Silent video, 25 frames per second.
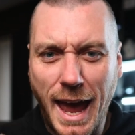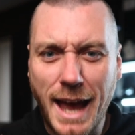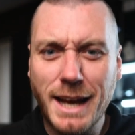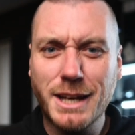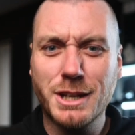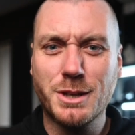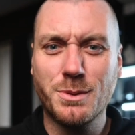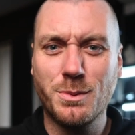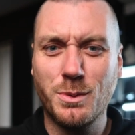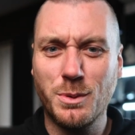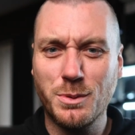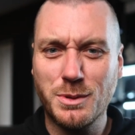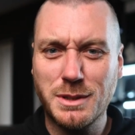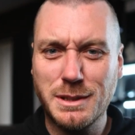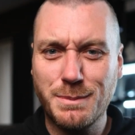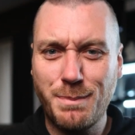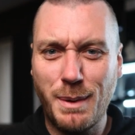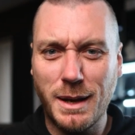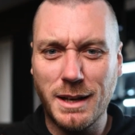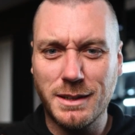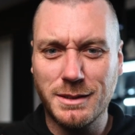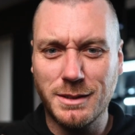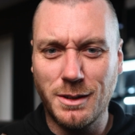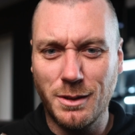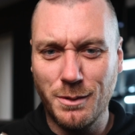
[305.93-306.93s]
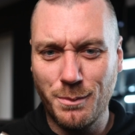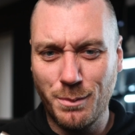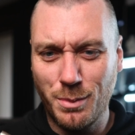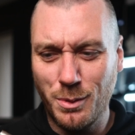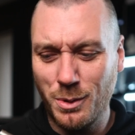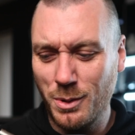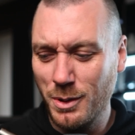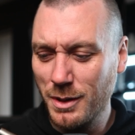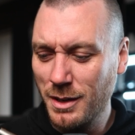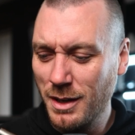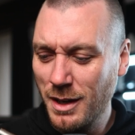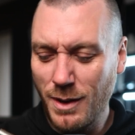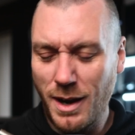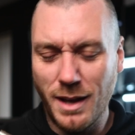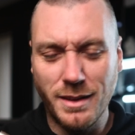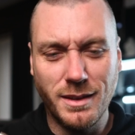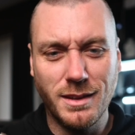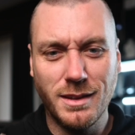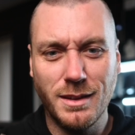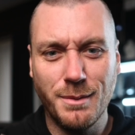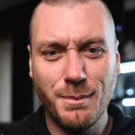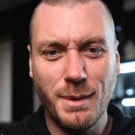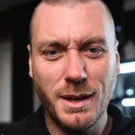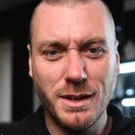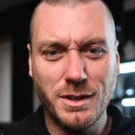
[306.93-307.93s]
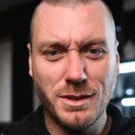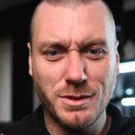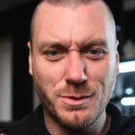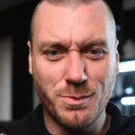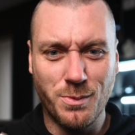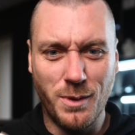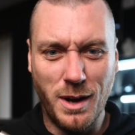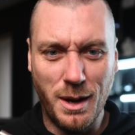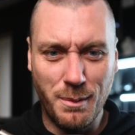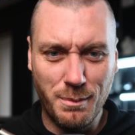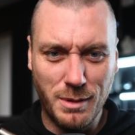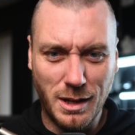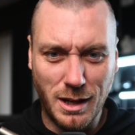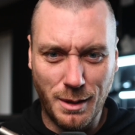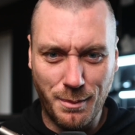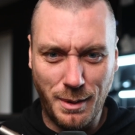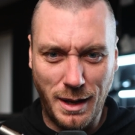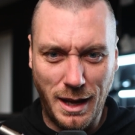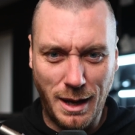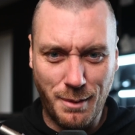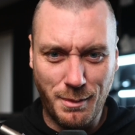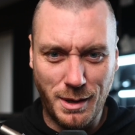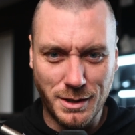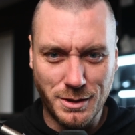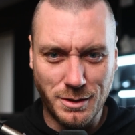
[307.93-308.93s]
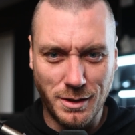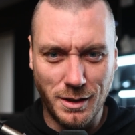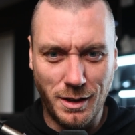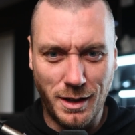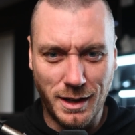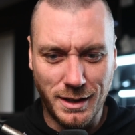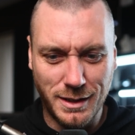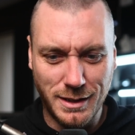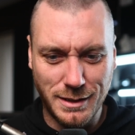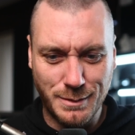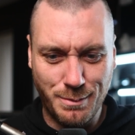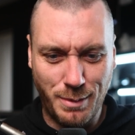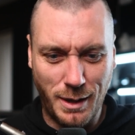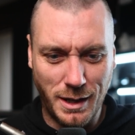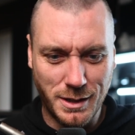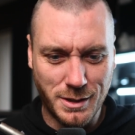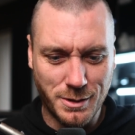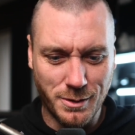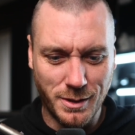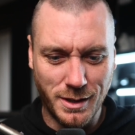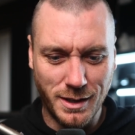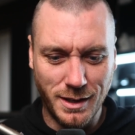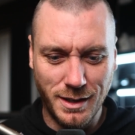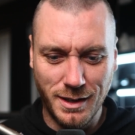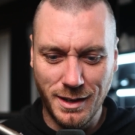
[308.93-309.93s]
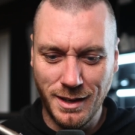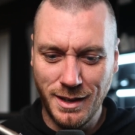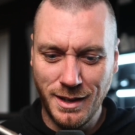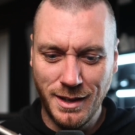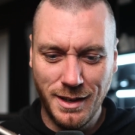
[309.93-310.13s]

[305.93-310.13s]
actual specs on board rather than me just rambling about how much I like this battery.